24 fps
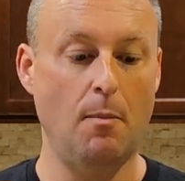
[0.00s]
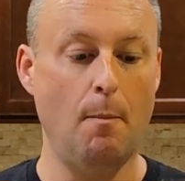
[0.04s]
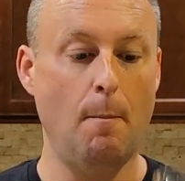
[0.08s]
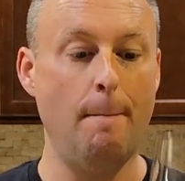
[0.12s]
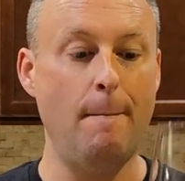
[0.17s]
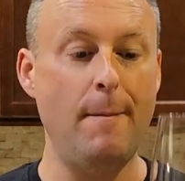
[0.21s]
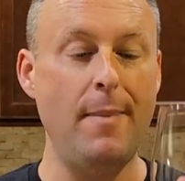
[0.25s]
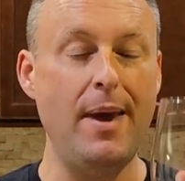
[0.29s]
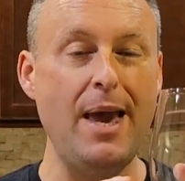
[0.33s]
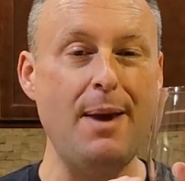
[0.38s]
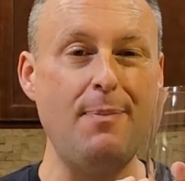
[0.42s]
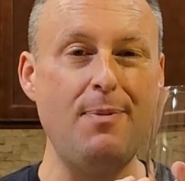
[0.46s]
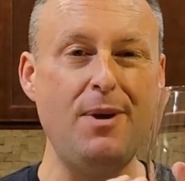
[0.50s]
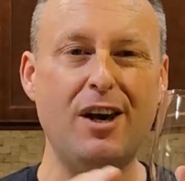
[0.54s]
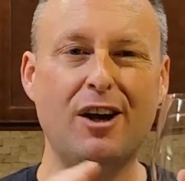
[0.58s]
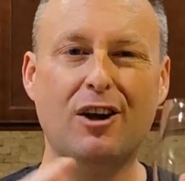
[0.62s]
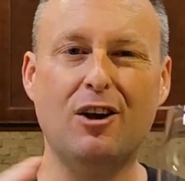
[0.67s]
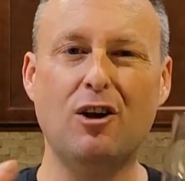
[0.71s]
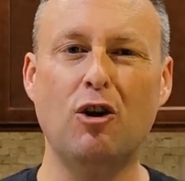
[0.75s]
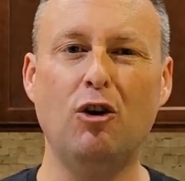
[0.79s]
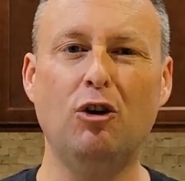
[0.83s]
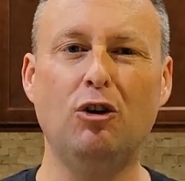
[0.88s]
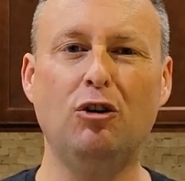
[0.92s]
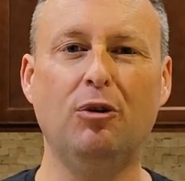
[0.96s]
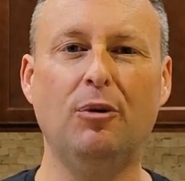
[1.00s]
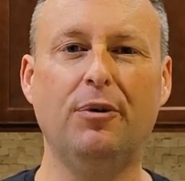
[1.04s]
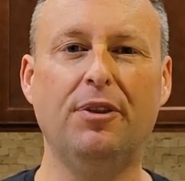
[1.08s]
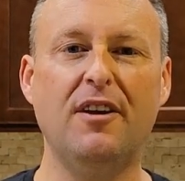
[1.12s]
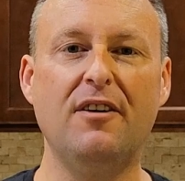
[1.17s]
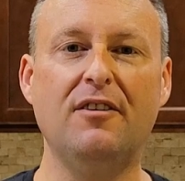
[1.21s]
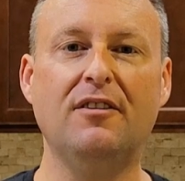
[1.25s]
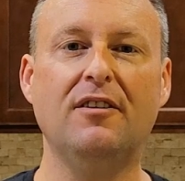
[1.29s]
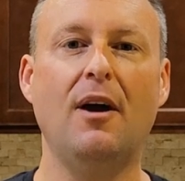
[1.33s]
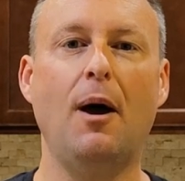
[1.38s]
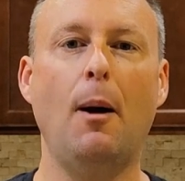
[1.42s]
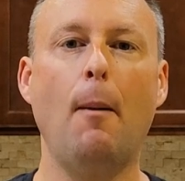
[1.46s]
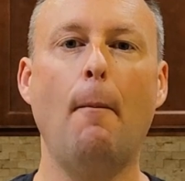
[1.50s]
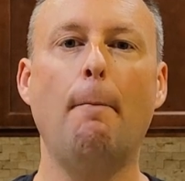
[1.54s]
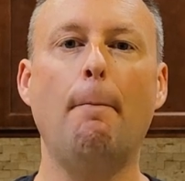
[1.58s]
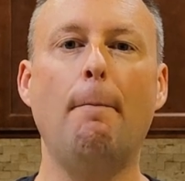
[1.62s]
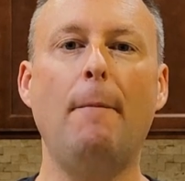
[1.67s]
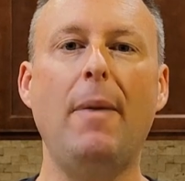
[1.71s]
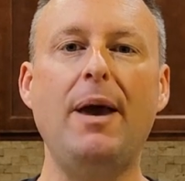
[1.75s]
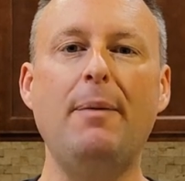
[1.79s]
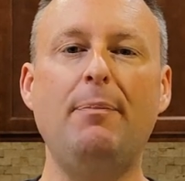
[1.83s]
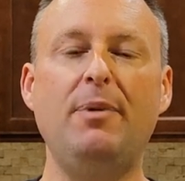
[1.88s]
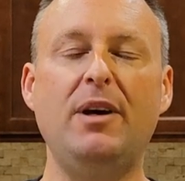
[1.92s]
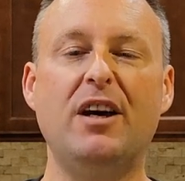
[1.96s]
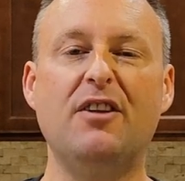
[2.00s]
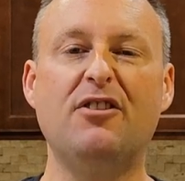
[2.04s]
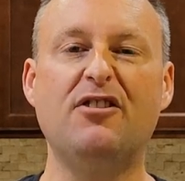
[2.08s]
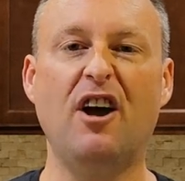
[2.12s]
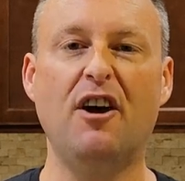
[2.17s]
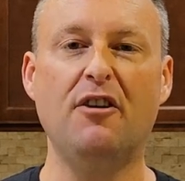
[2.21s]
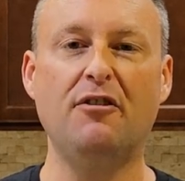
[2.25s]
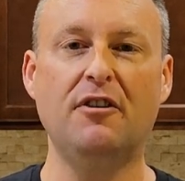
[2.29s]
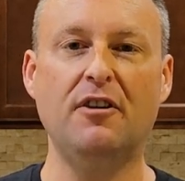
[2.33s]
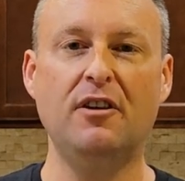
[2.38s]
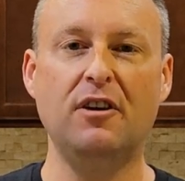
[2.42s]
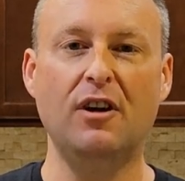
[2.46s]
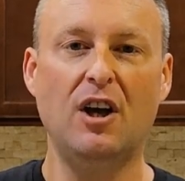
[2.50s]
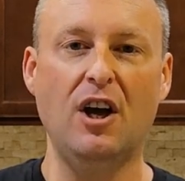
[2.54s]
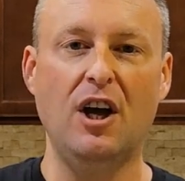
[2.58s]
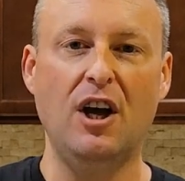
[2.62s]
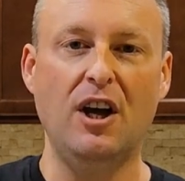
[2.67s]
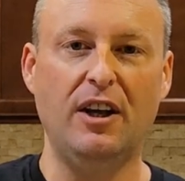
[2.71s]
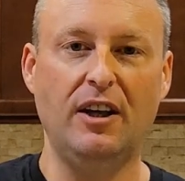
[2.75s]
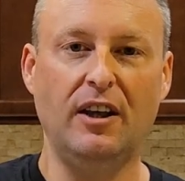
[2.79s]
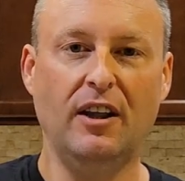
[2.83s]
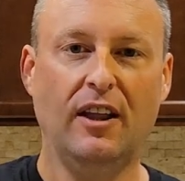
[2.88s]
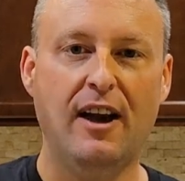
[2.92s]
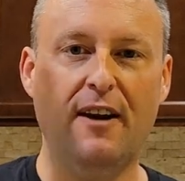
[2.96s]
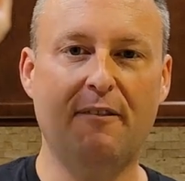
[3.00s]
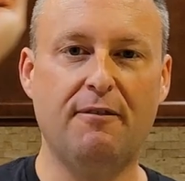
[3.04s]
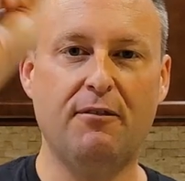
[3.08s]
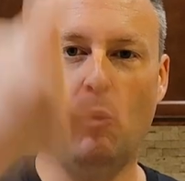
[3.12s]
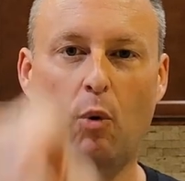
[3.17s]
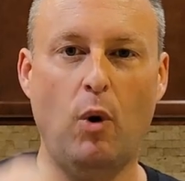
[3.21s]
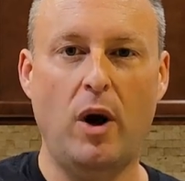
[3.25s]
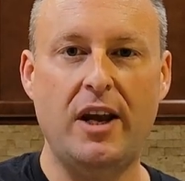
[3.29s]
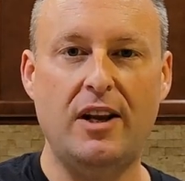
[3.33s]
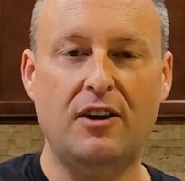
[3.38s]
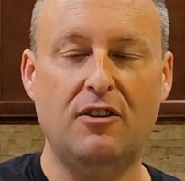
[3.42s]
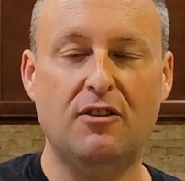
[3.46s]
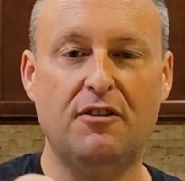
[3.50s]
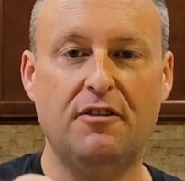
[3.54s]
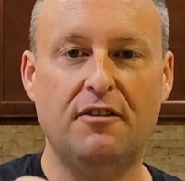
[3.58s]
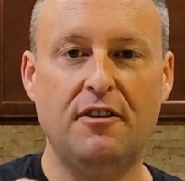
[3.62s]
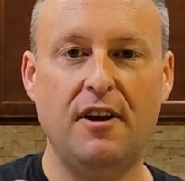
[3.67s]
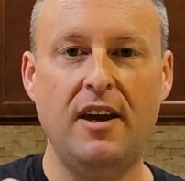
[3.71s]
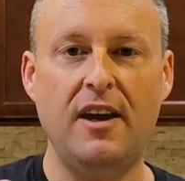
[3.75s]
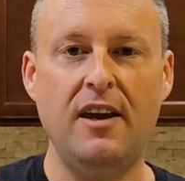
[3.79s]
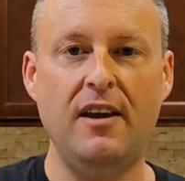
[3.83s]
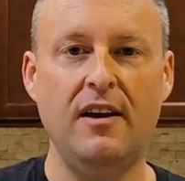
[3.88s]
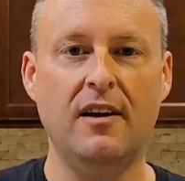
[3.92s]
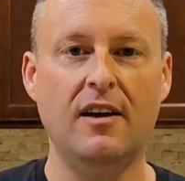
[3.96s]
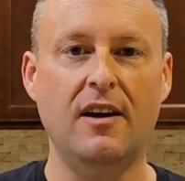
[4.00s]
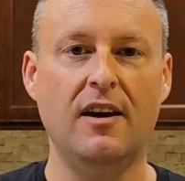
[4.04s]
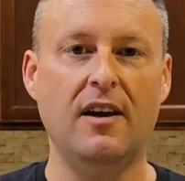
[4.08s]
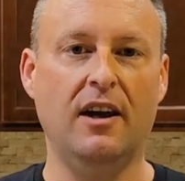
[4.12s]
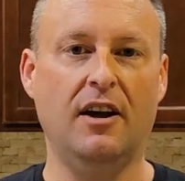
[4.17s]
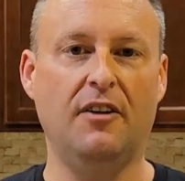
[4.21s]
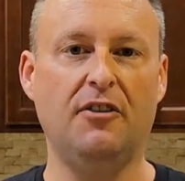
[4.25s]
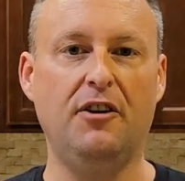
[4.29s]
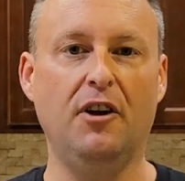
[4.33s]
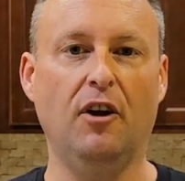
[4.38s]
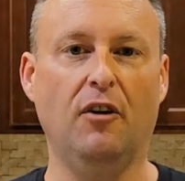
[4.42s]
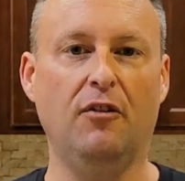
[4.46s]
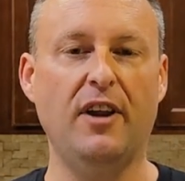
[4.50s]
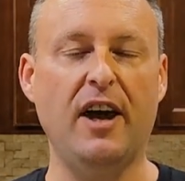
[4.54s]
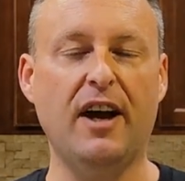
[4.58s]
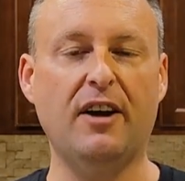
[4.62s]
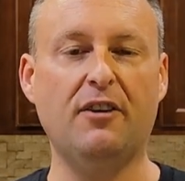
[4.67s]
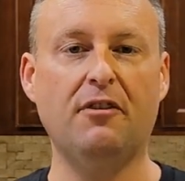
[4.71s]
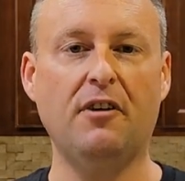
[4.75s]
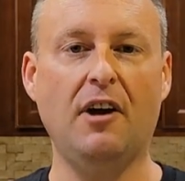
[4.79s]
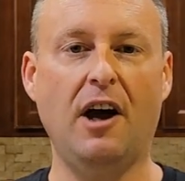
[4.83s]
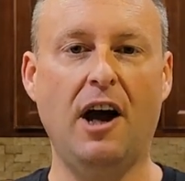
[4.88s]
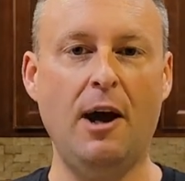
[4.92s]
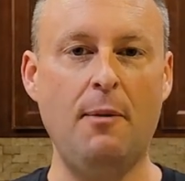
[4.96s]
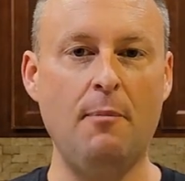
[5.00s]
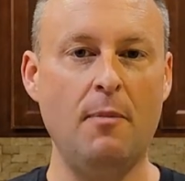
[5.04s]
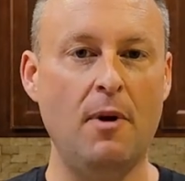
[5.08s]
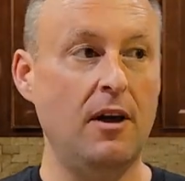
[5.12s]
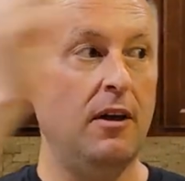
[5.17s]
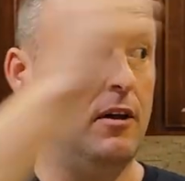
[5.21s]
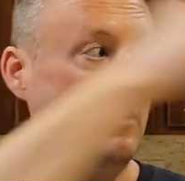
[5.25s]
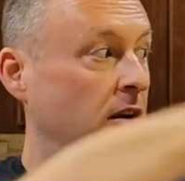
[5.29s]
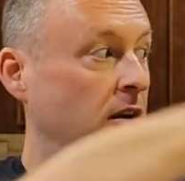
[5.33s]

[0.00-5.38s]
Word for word: Maybe it goes with this, maybe it doesn't. You'll have to wait and see. Until next time,